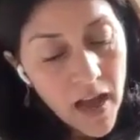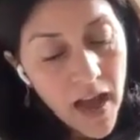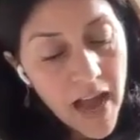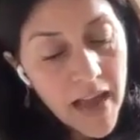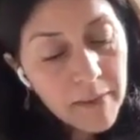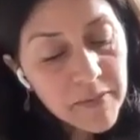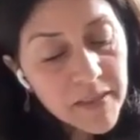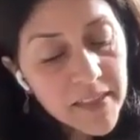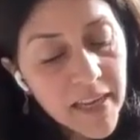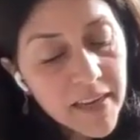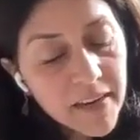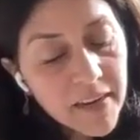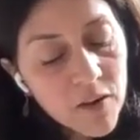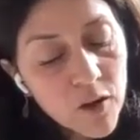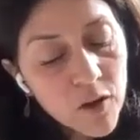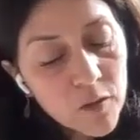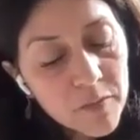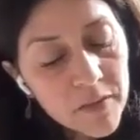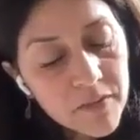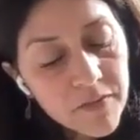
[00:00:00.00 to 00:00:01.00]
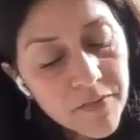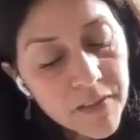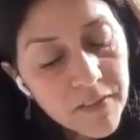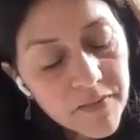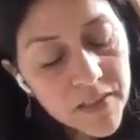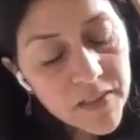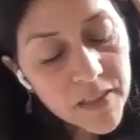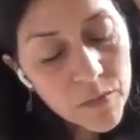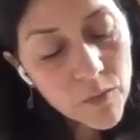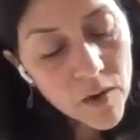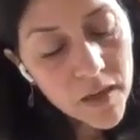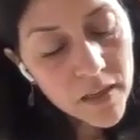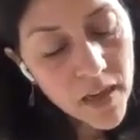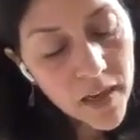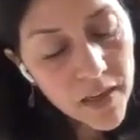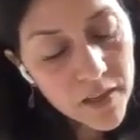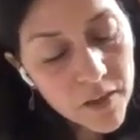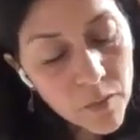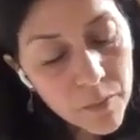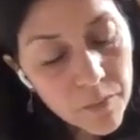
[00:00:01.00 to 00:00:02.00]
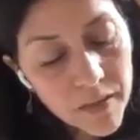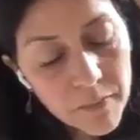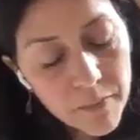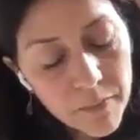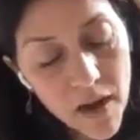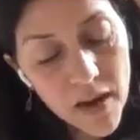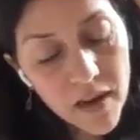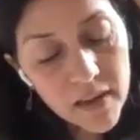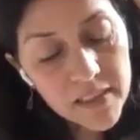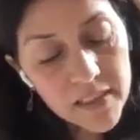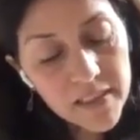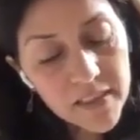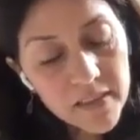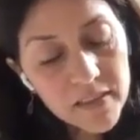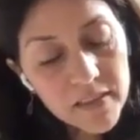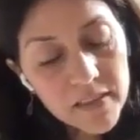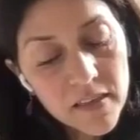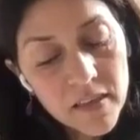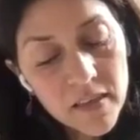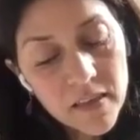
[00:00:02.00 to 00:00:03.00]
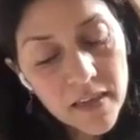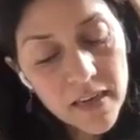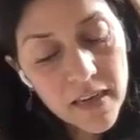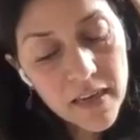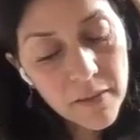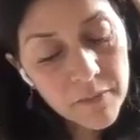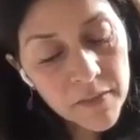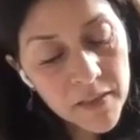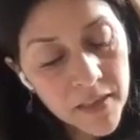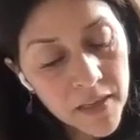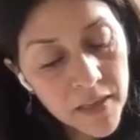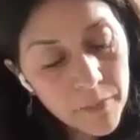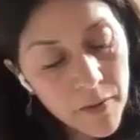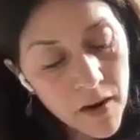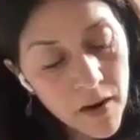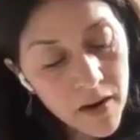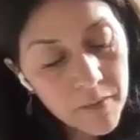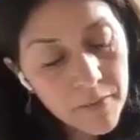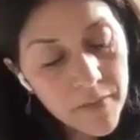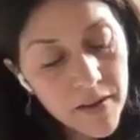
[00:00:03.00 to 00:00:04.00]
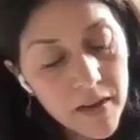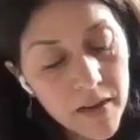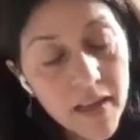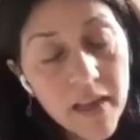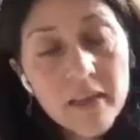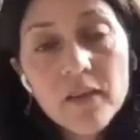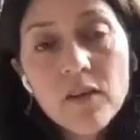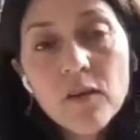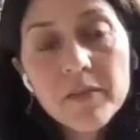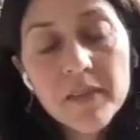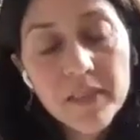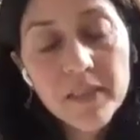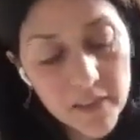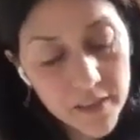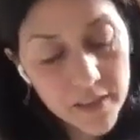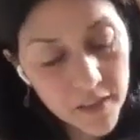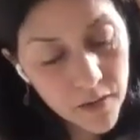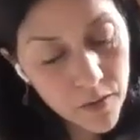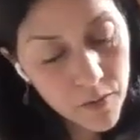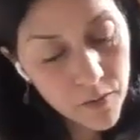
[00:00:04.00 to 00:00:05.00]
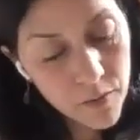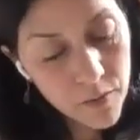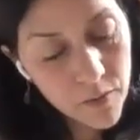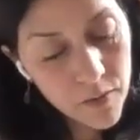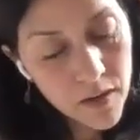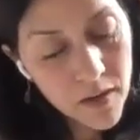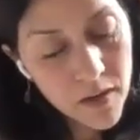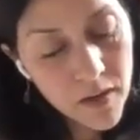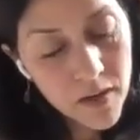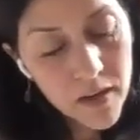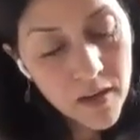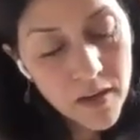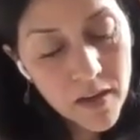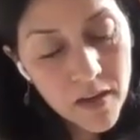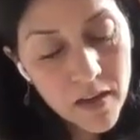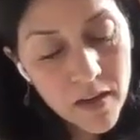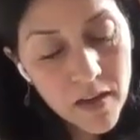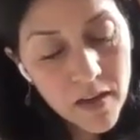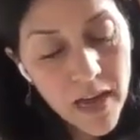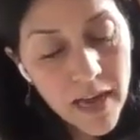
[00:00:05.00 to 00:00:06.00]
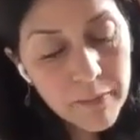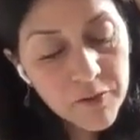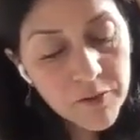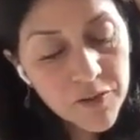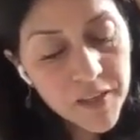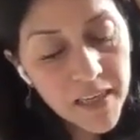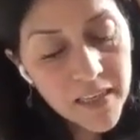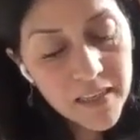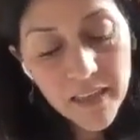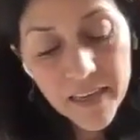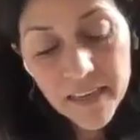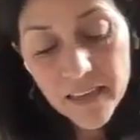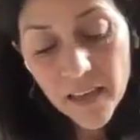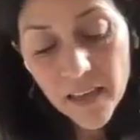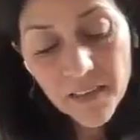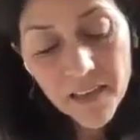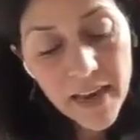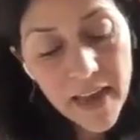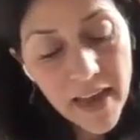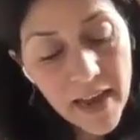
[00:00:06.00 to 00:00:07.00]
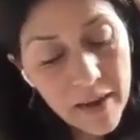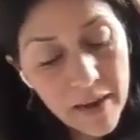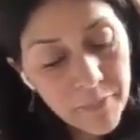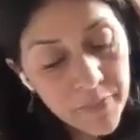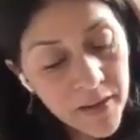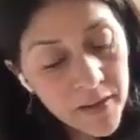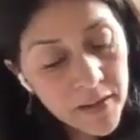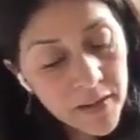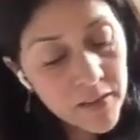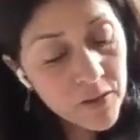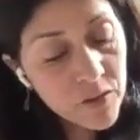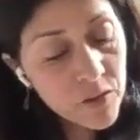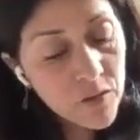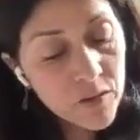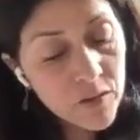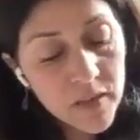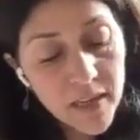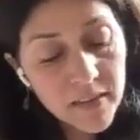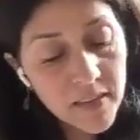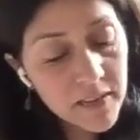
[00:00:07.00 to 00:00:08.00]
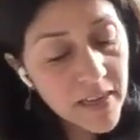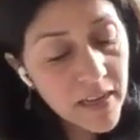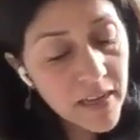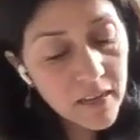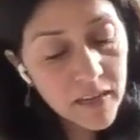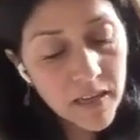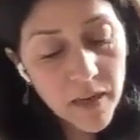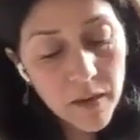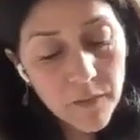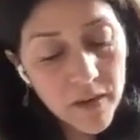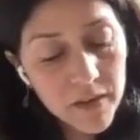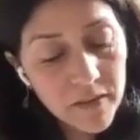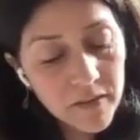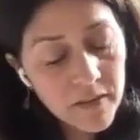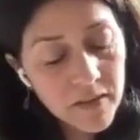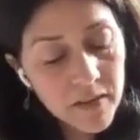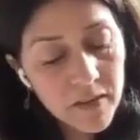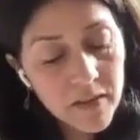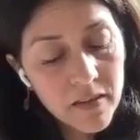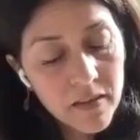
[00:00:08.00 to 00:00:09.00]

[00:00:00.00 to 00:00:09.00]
I am sent home to 51 unopened boxes, an empty apartment, and no place to go. I am treated like nothing happened and told not to tell anyone.